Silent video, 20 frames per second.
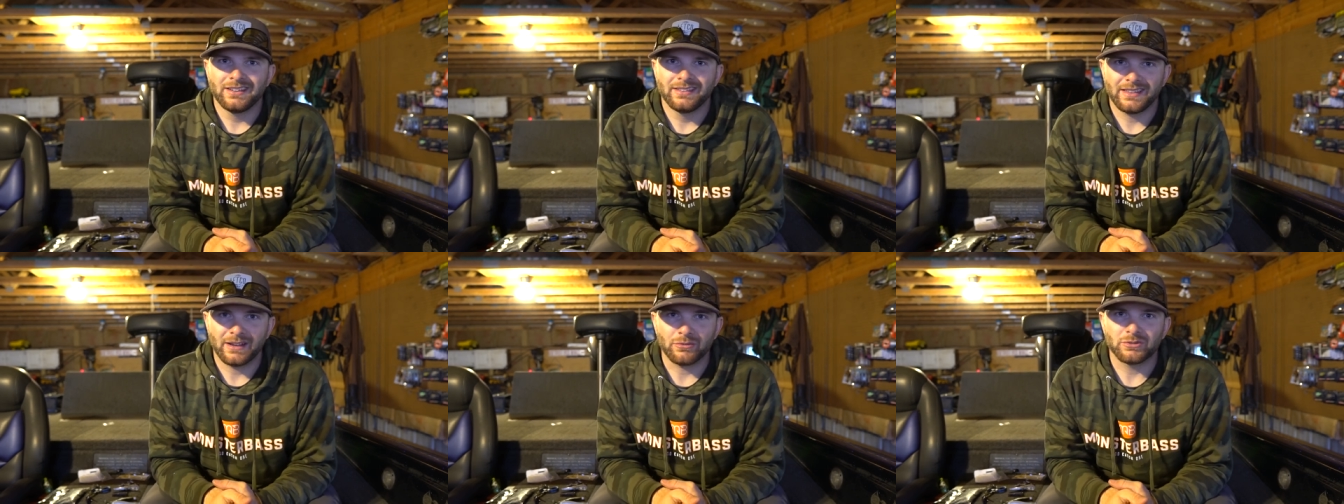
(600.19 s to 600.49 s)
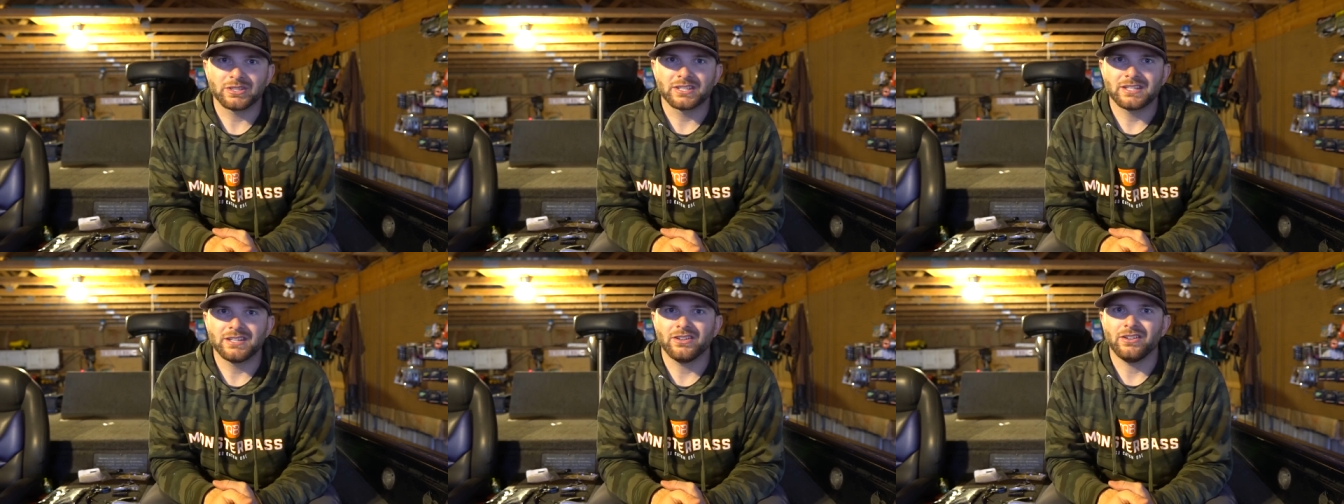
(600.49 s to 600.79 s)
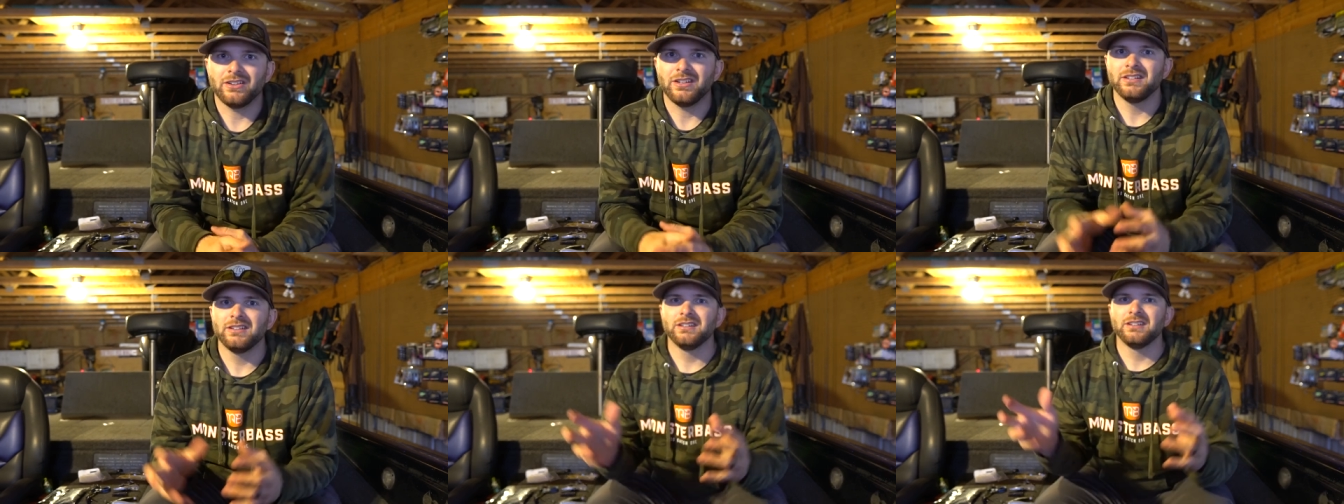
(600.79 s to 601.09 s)
that will
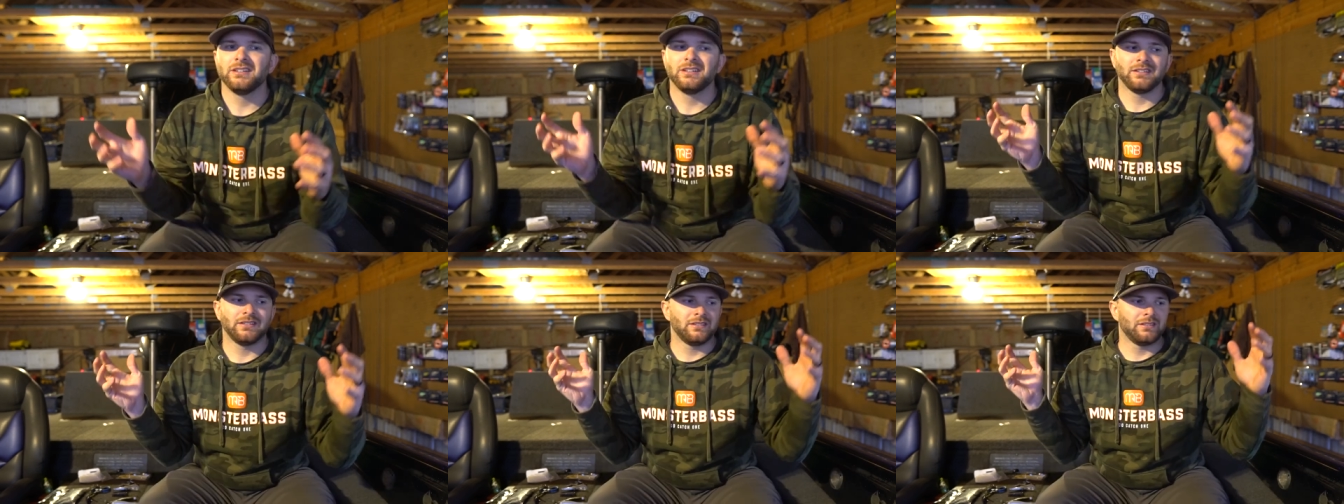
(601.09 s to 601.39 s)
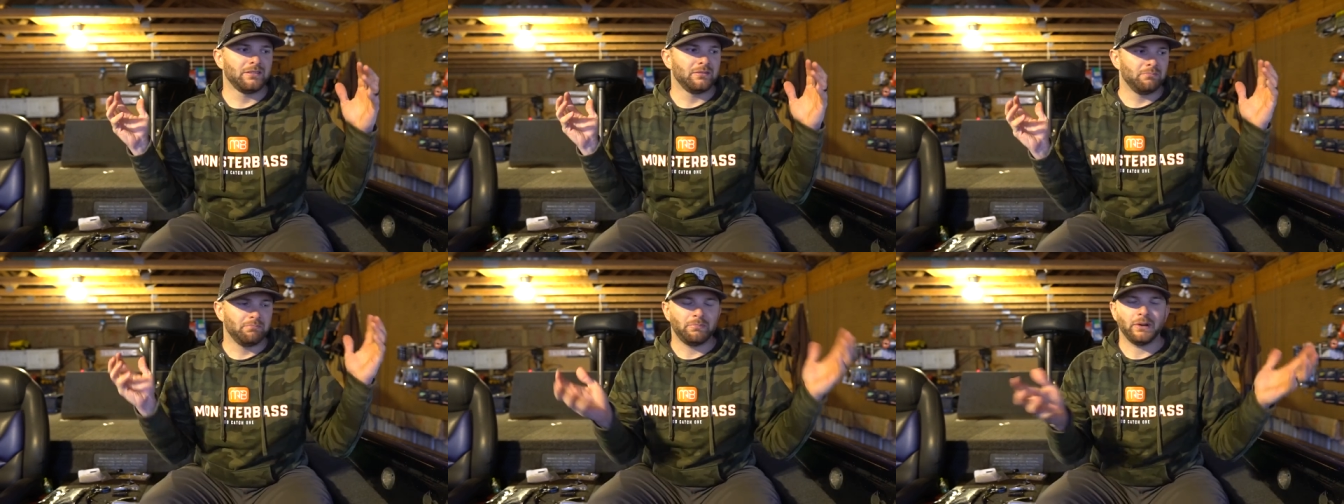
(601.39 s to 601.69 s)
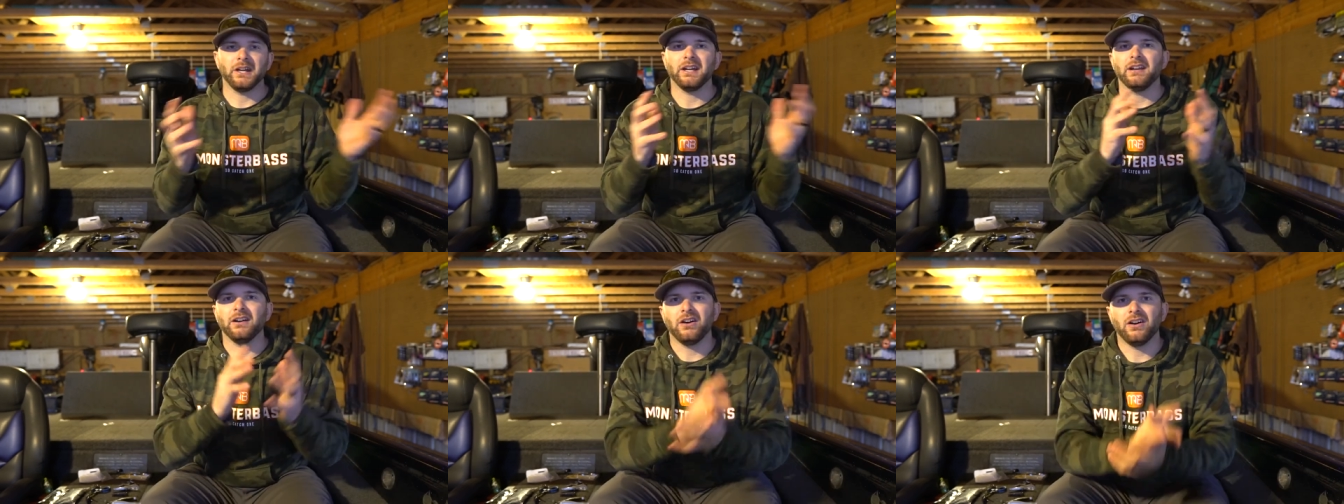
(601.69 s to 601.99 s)
still
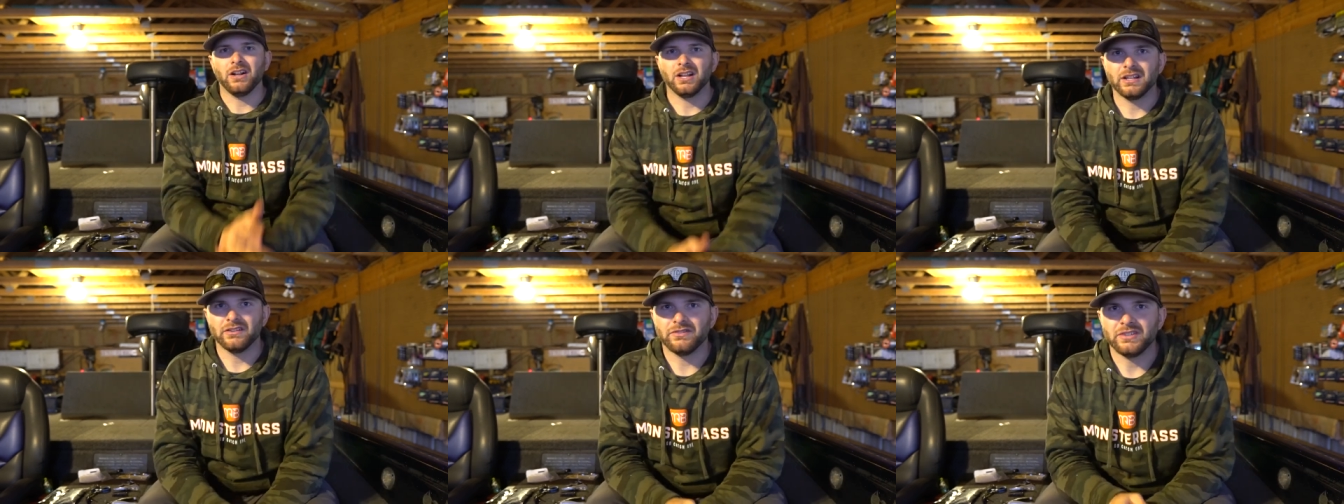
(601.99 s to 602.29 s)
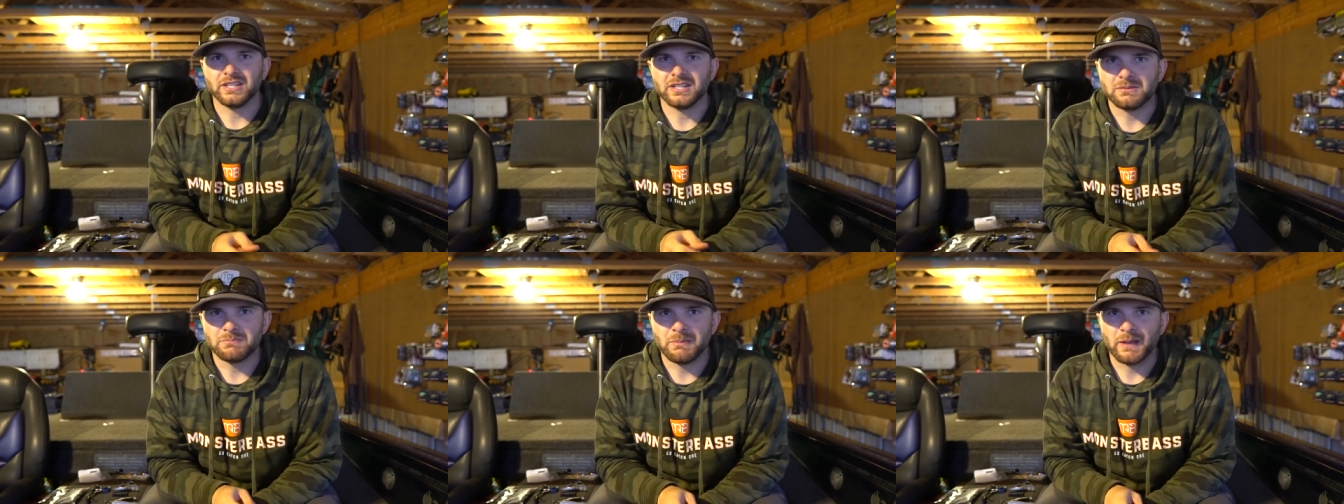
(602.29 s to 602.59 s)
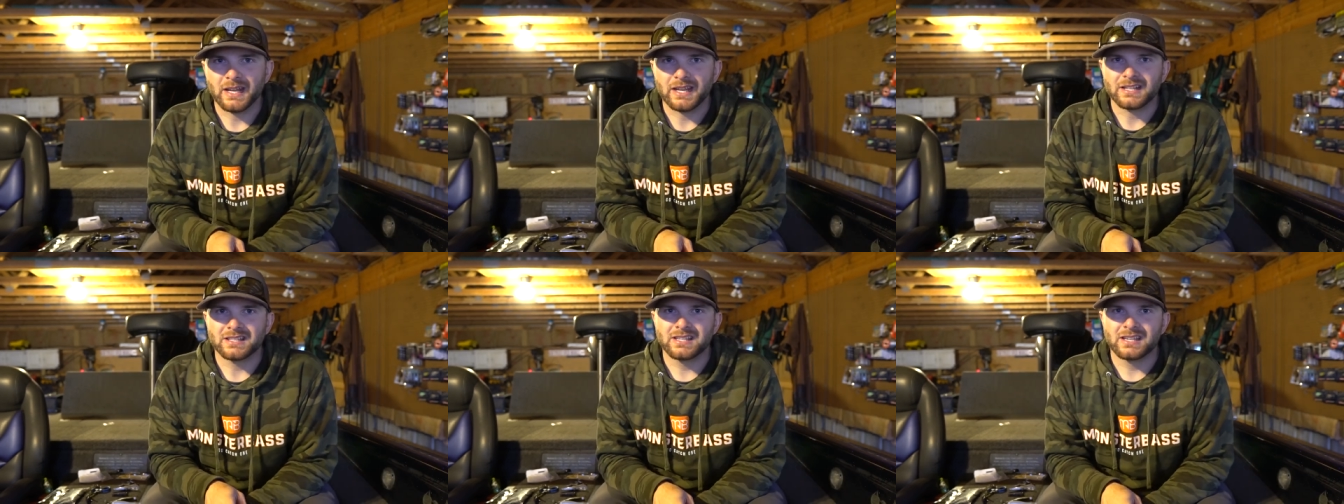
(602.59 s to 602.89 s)
bite all of these
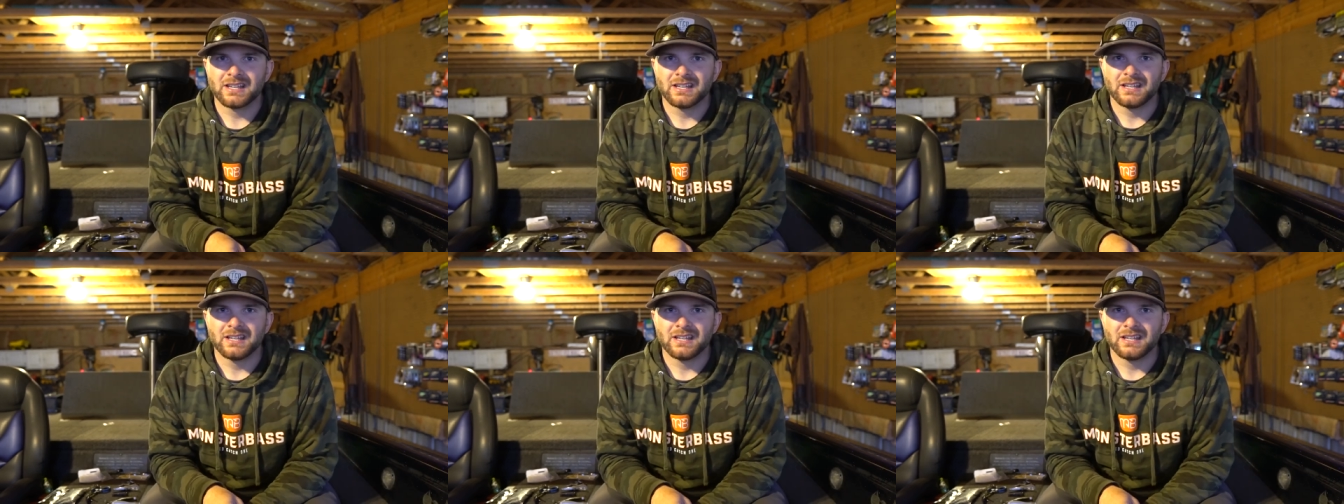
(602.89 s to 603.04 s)
baits.